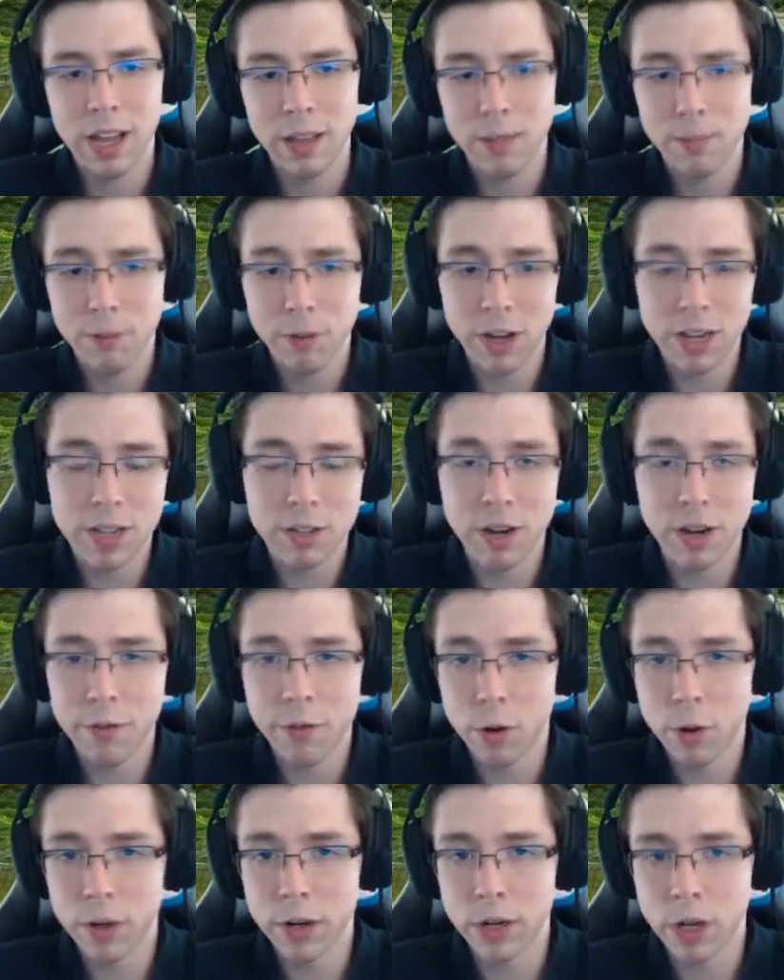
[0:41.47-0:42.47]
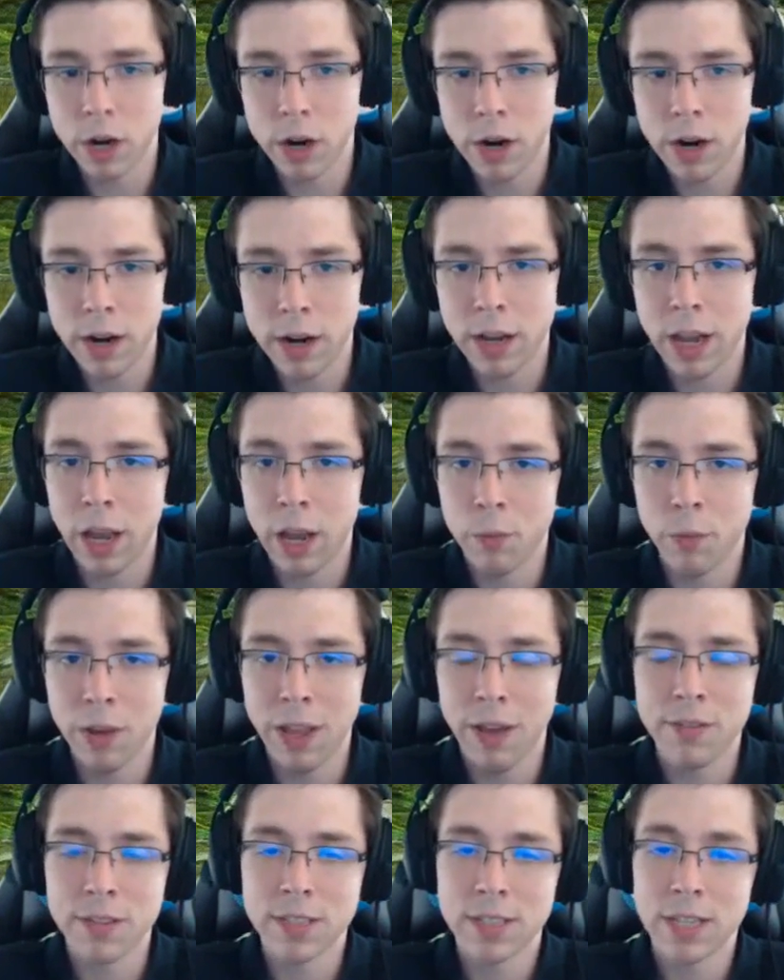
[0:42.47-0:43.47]
Pretty straightforward card, and we
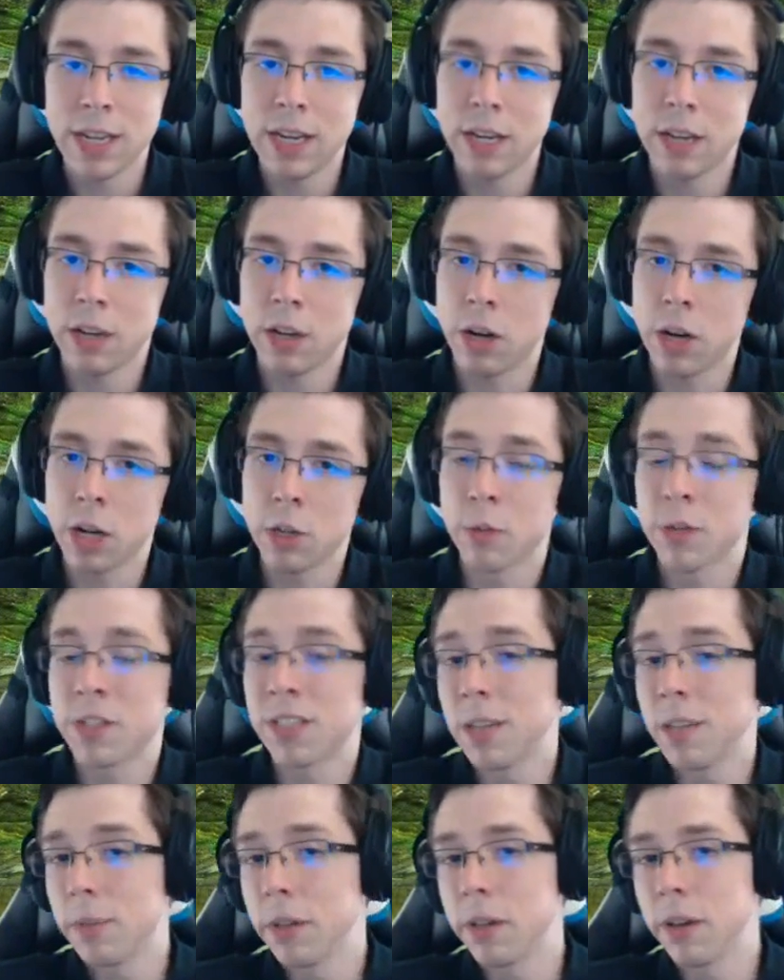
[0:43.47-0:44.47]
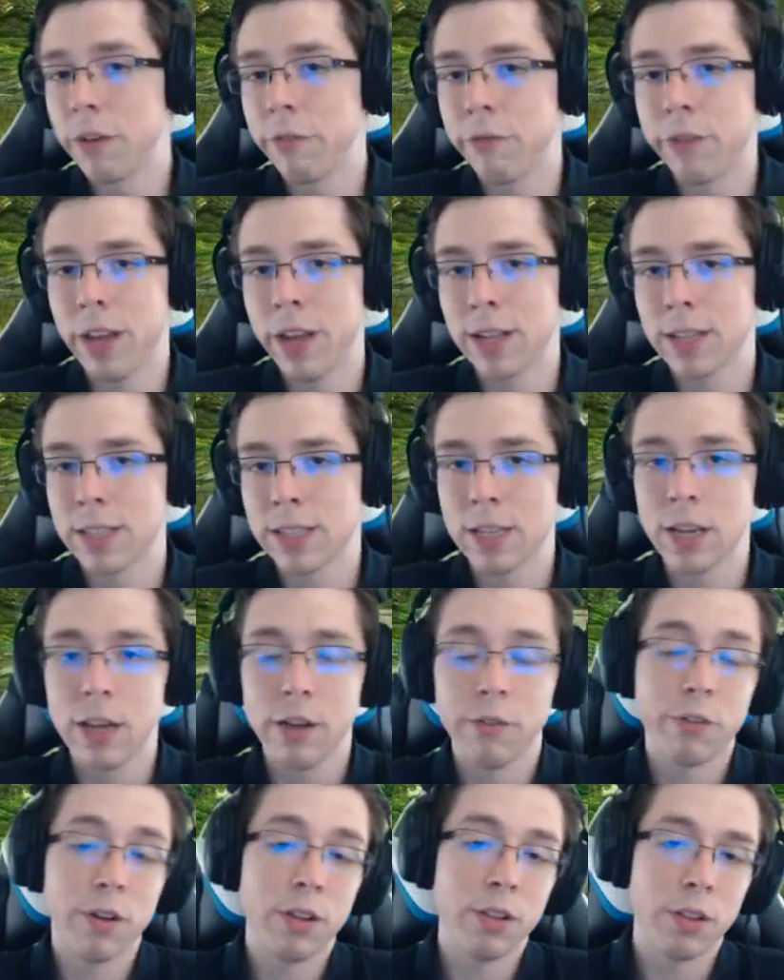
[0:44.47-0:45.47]
have seen cards with similar effects
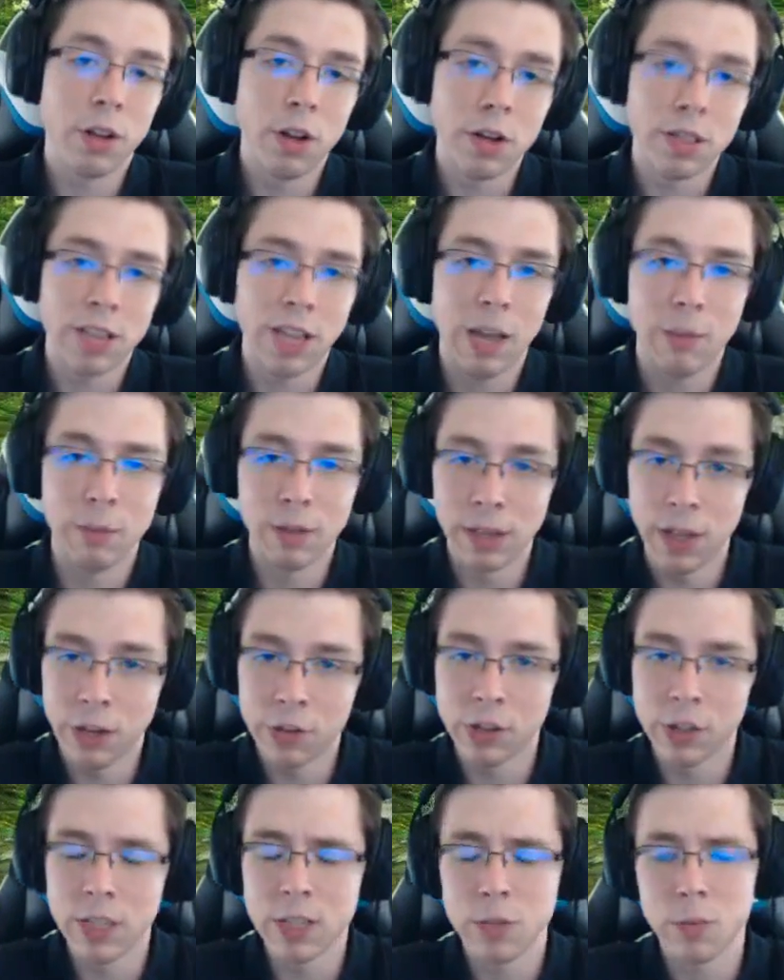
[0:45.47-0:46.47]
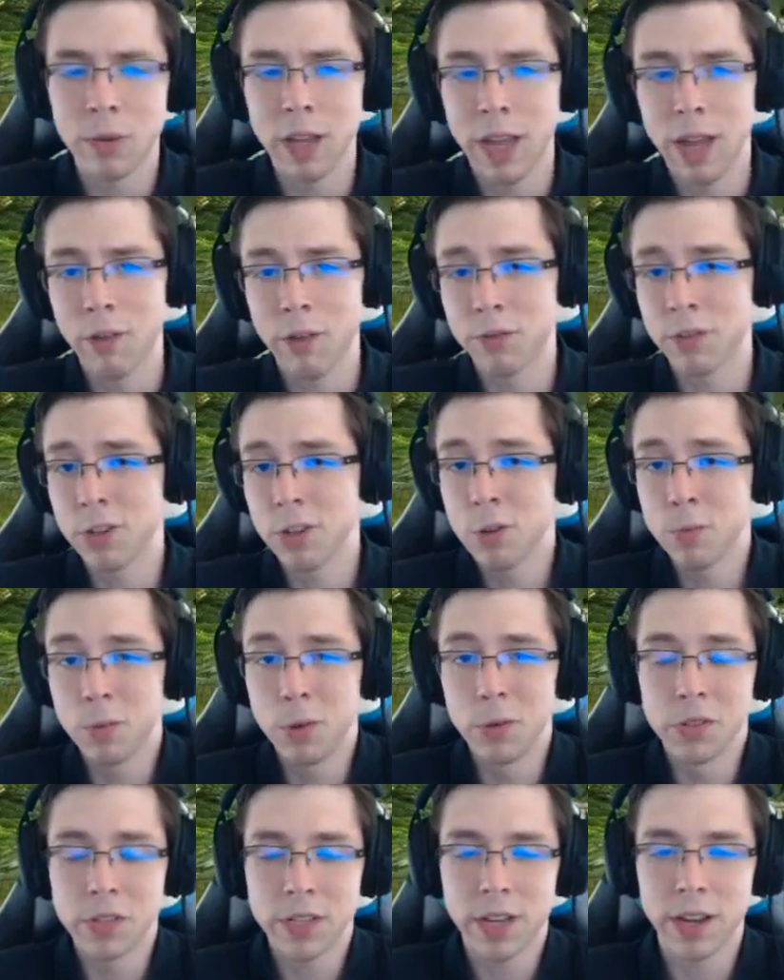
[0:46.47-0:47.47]
for a long time in Legends. We have Two
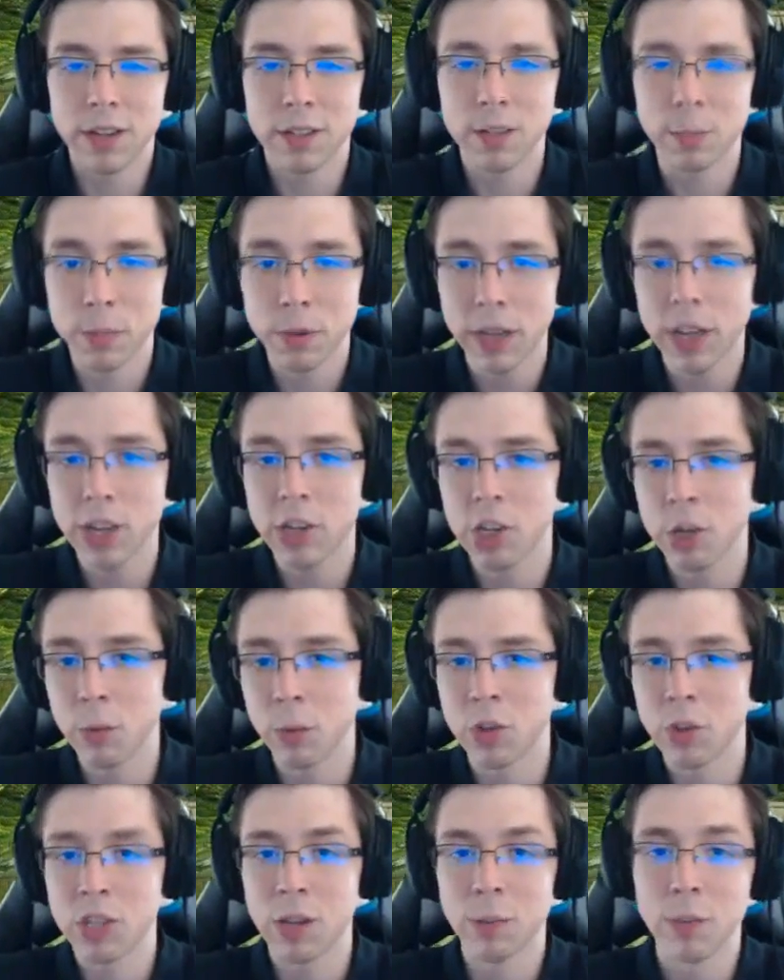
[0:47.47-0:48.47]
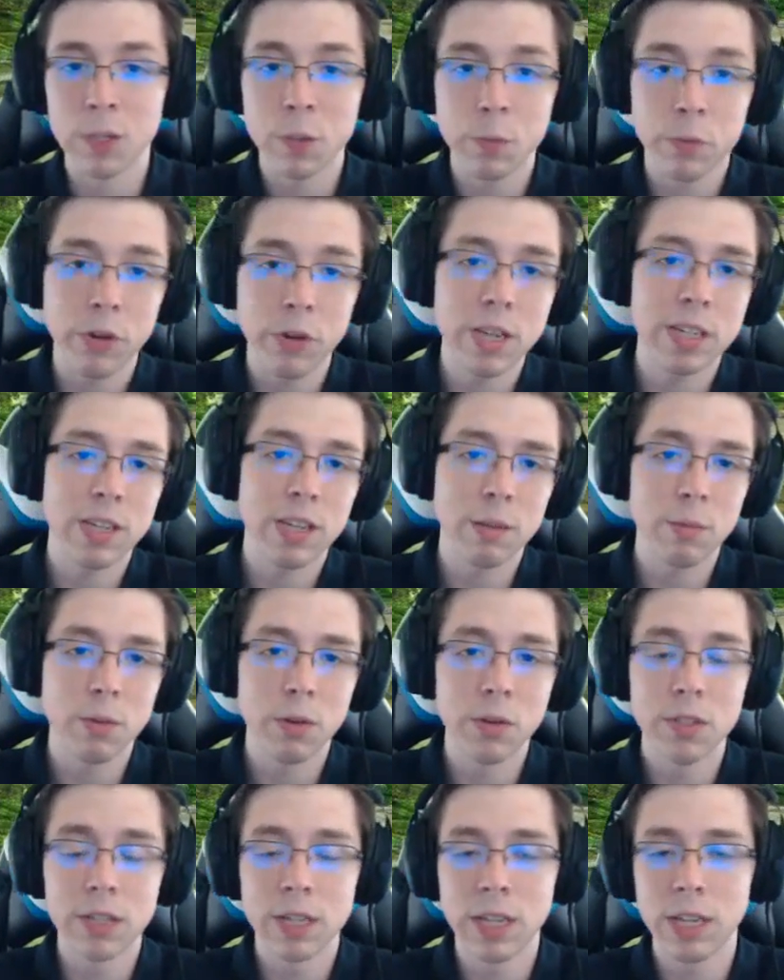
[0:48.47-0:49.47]
Moons Contemplation, which summons Priest of the
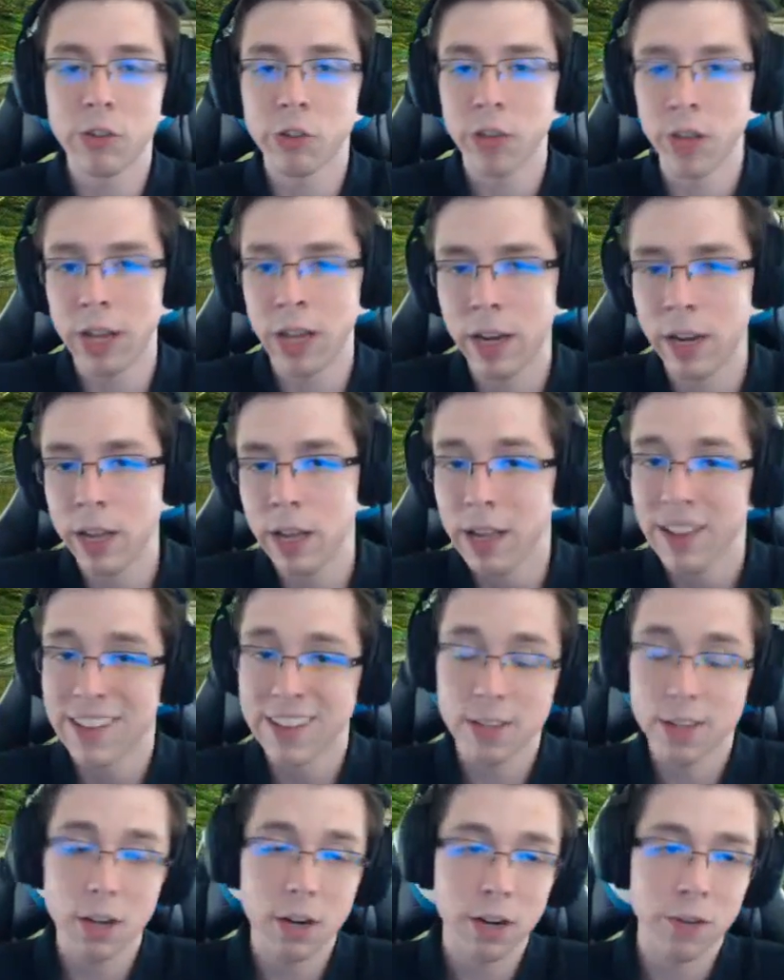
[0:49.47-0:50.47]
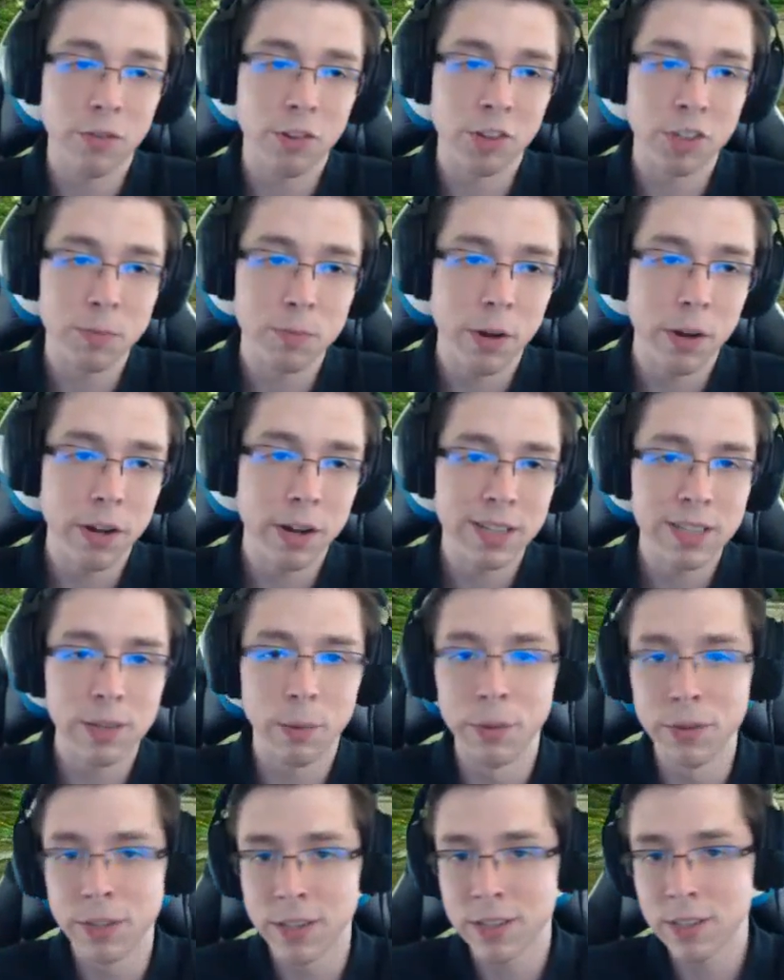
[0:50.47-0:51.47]
Moons in each lane. Slaughterfish Spawning
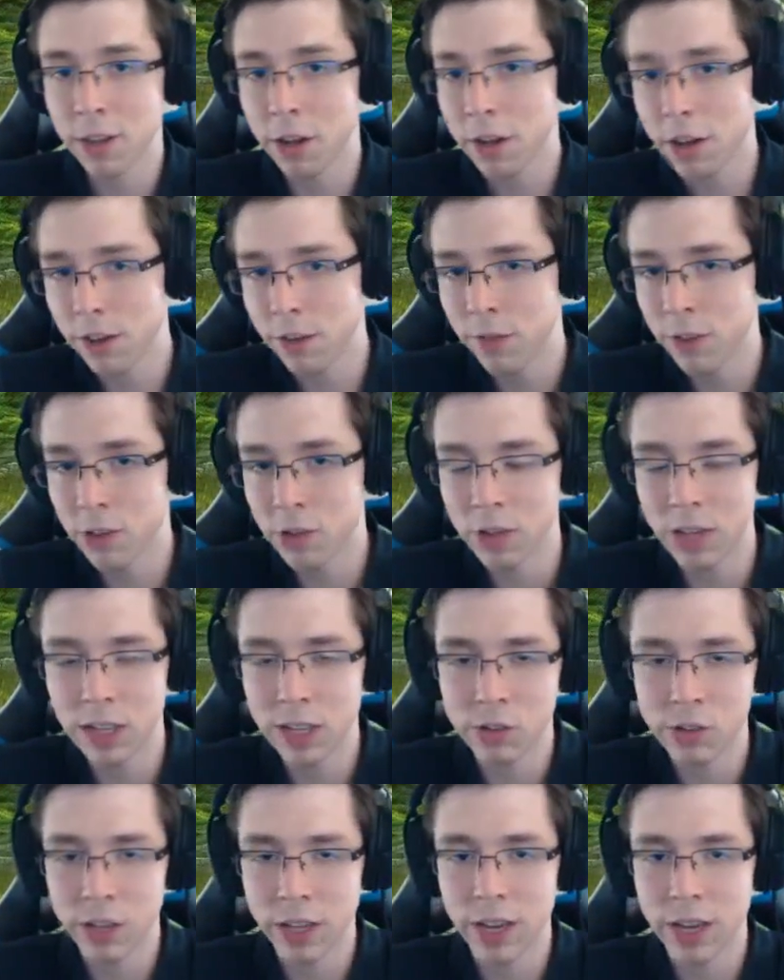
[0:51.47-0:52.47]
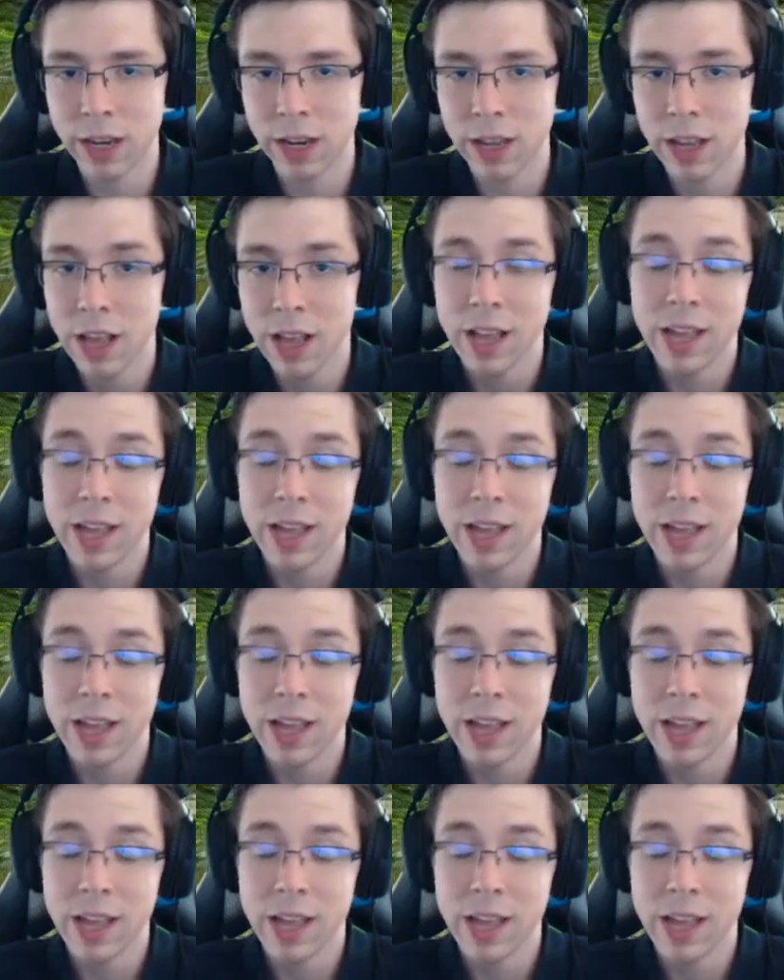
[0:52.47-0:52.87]
summons a Slaughterfish in each lane.